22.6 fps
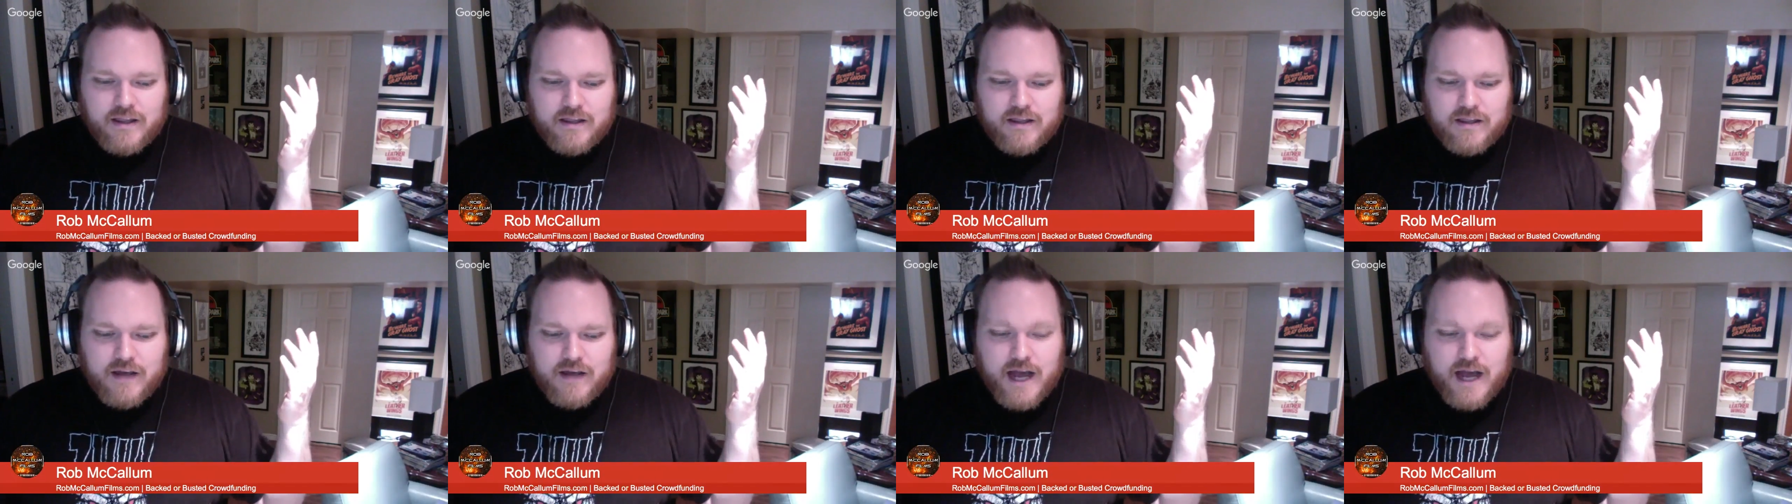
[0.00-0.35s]

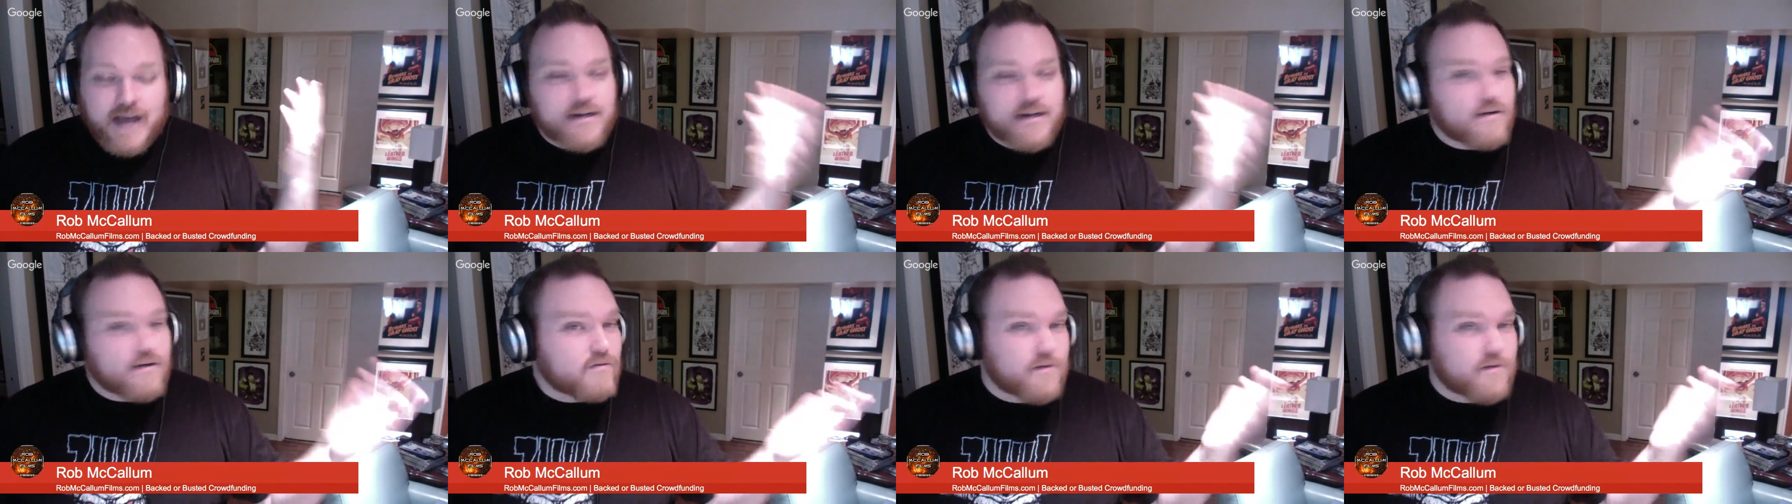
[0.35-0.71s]
I
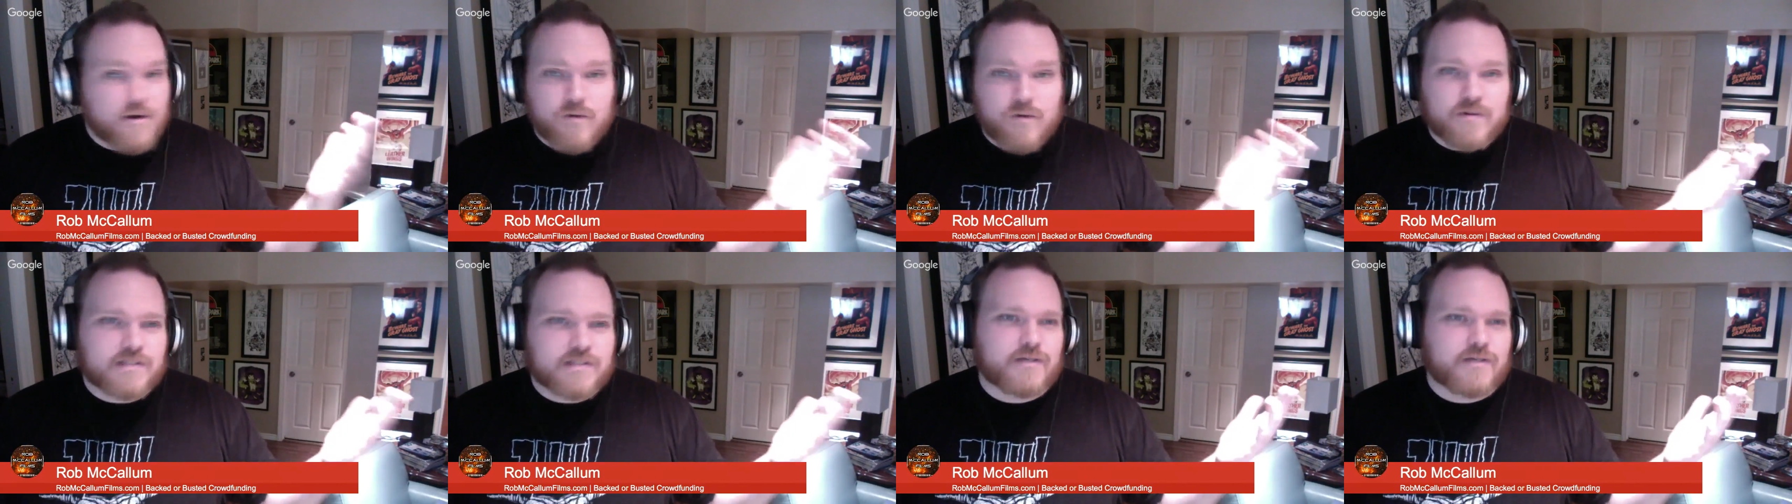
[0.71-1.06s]
don't know
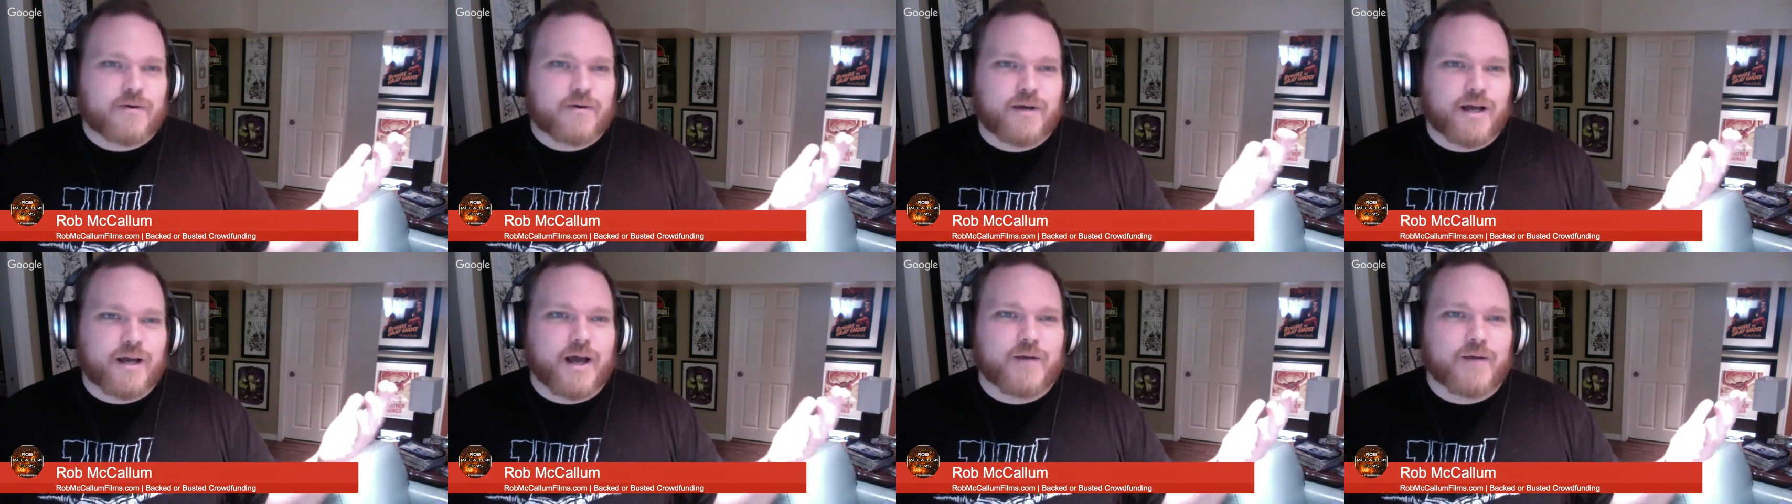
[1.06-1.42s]
what's
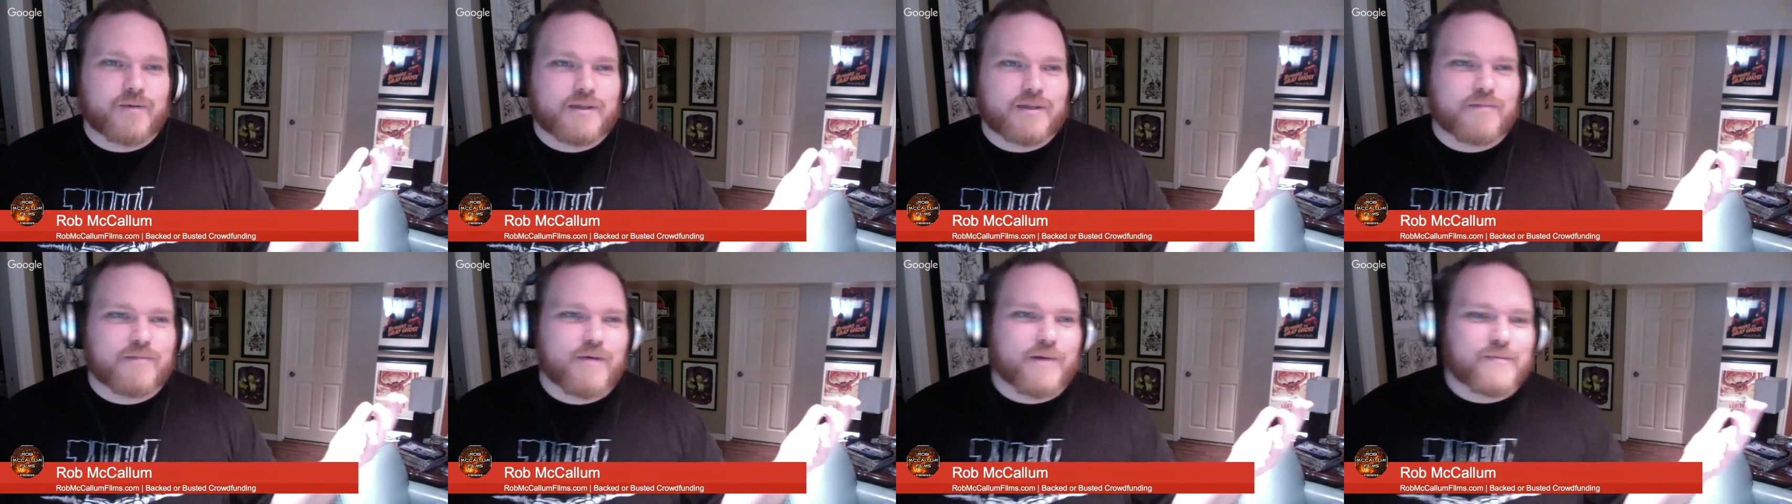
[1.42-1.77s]
going on with
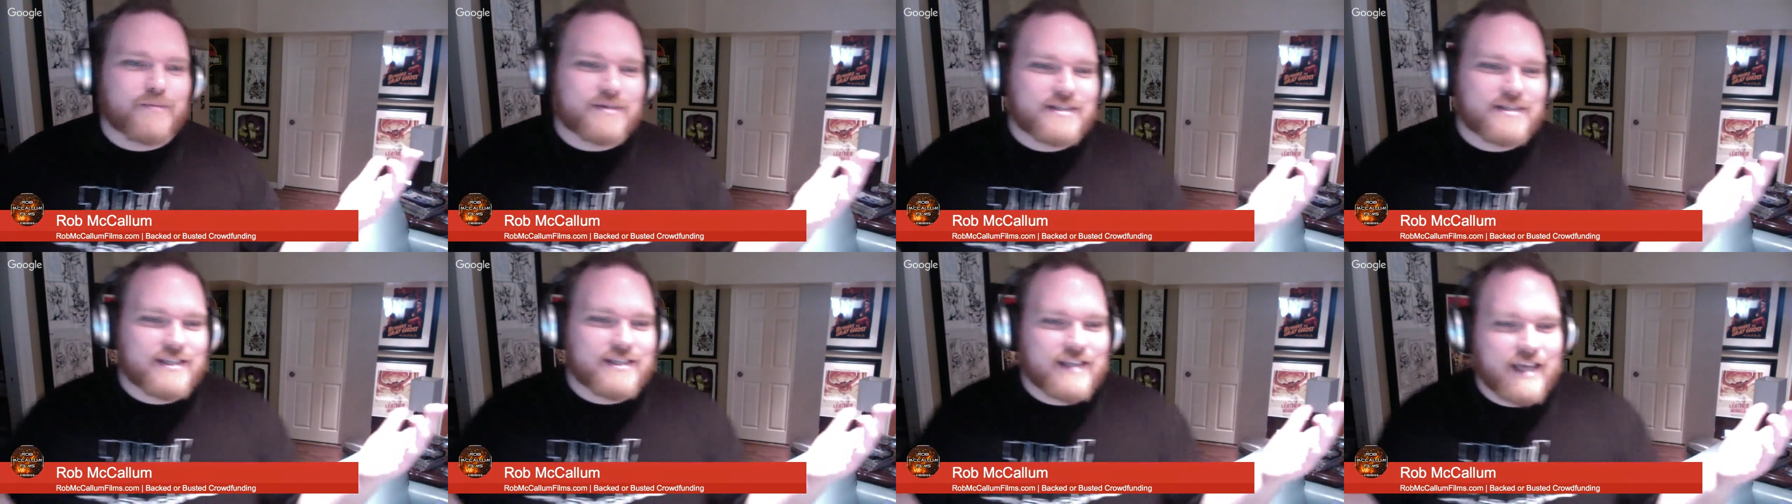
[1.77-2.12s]
the
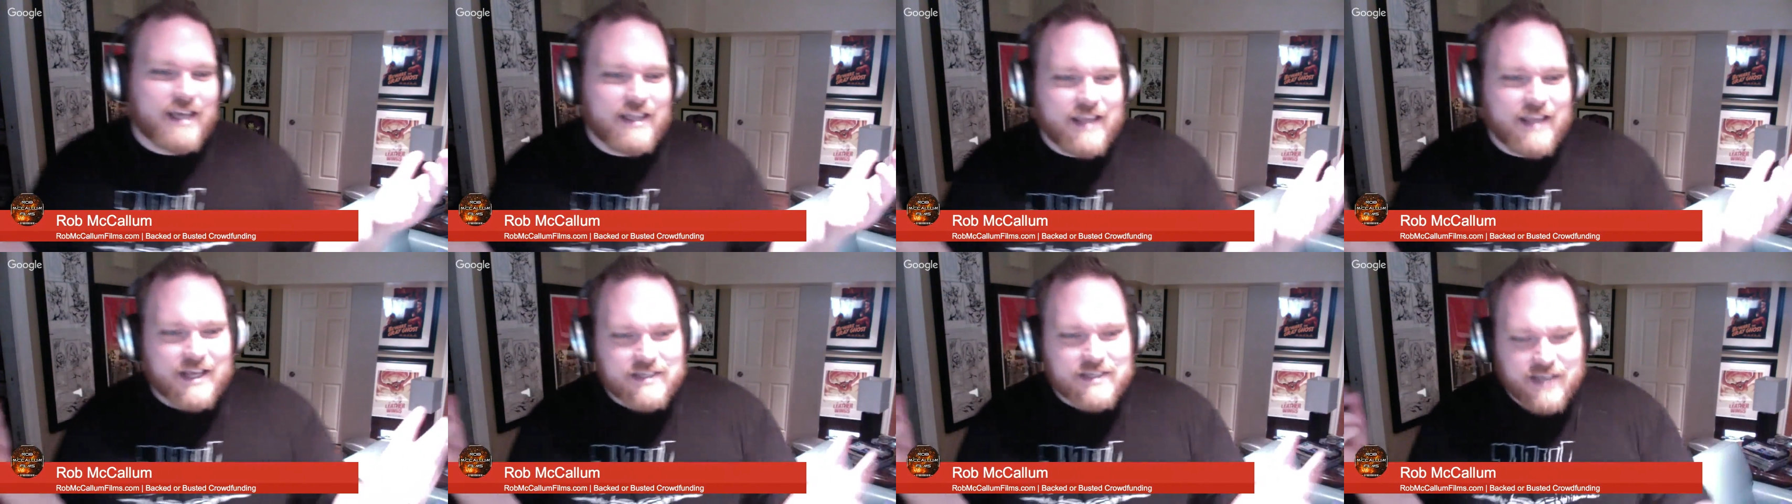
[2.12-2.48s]
Muppets,
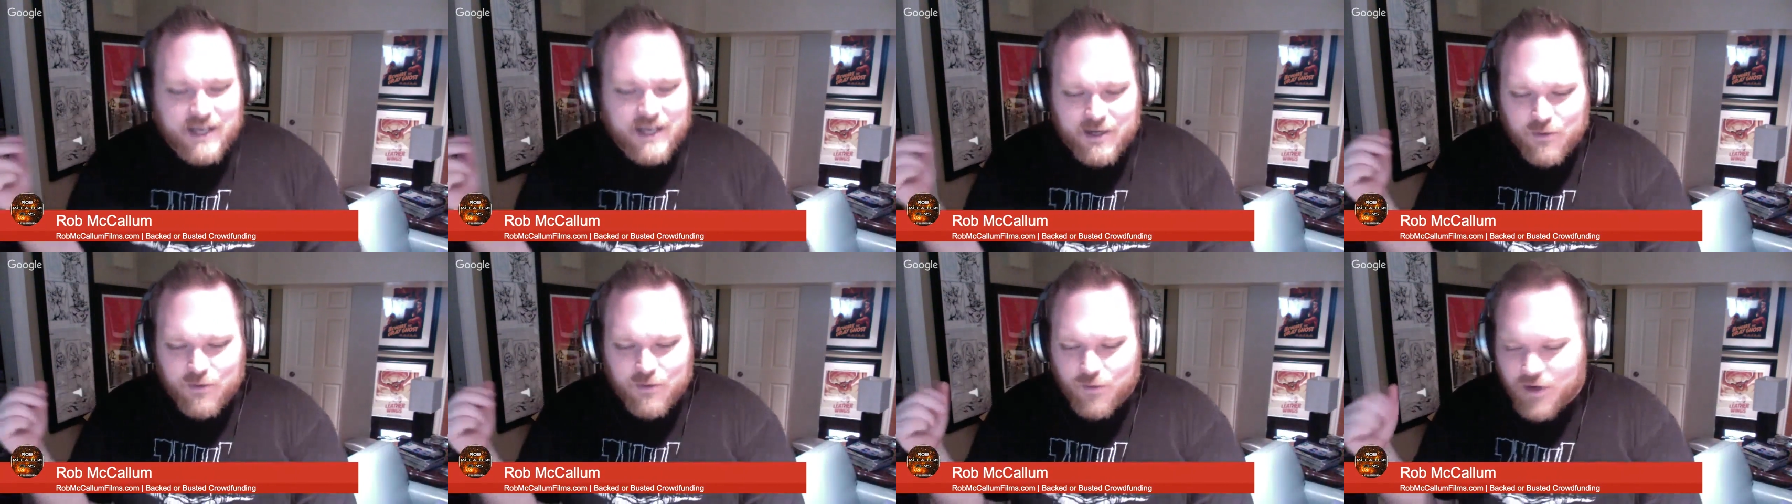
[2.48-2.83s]
and that's
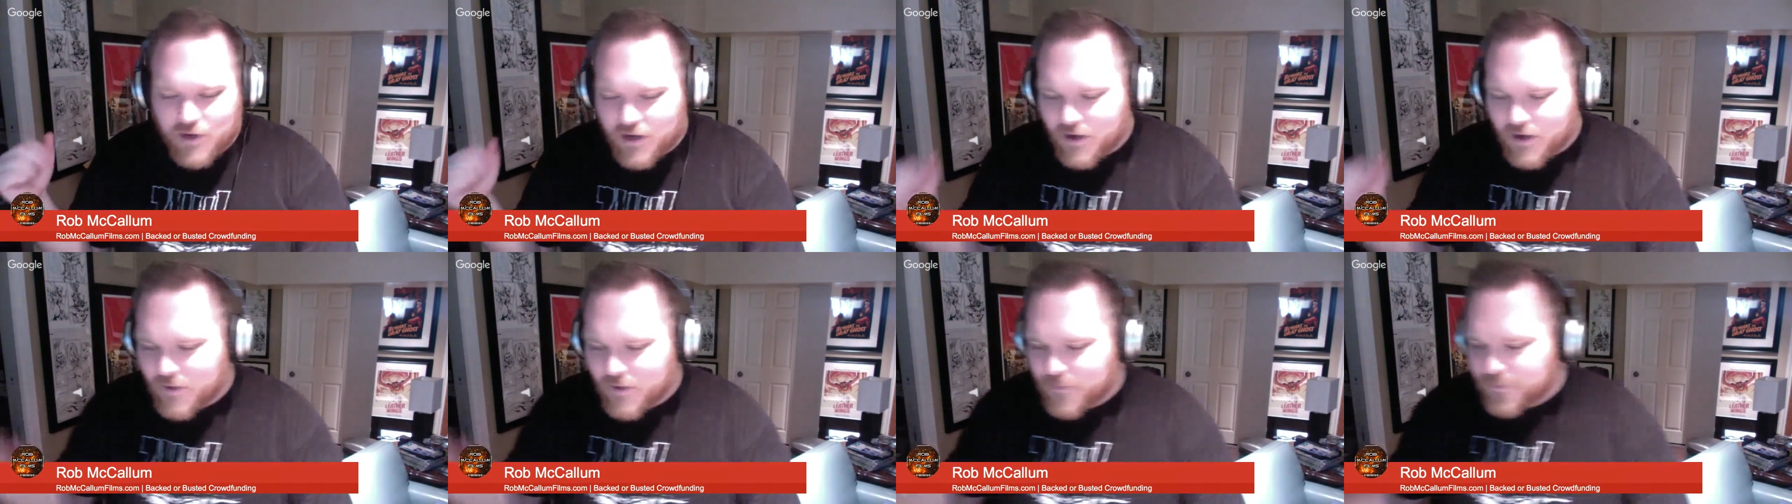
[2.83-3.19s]
kind of
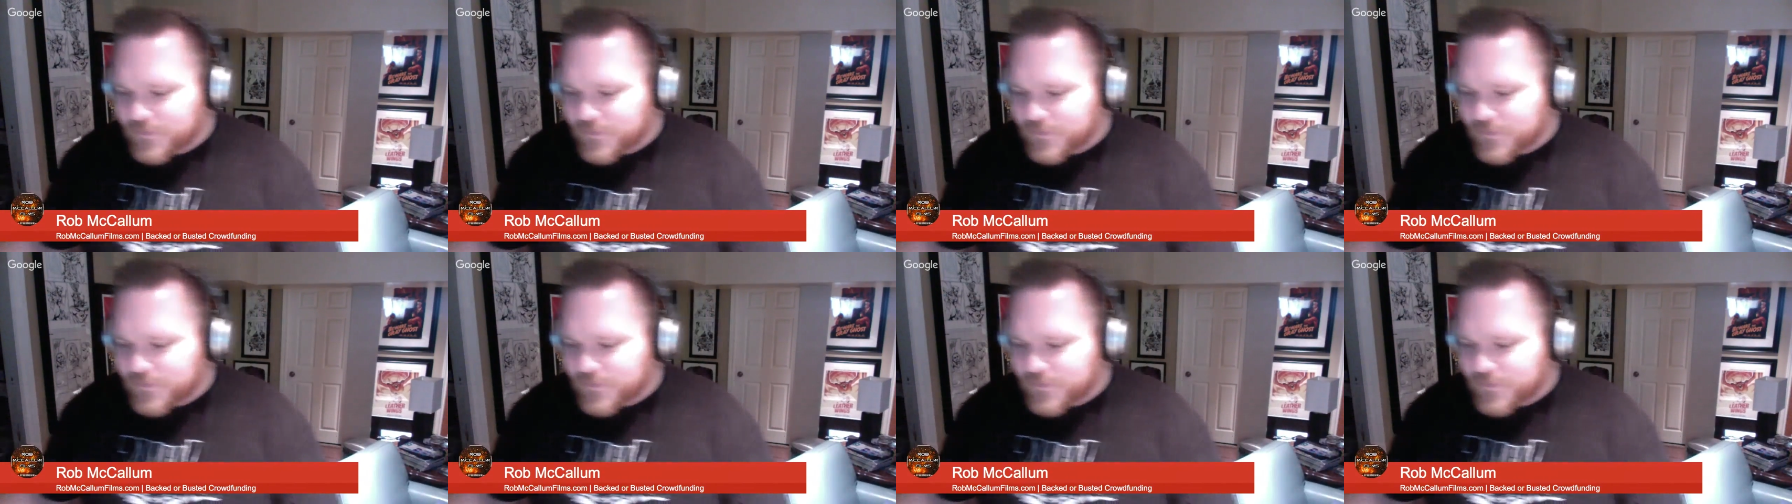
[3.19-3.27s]
where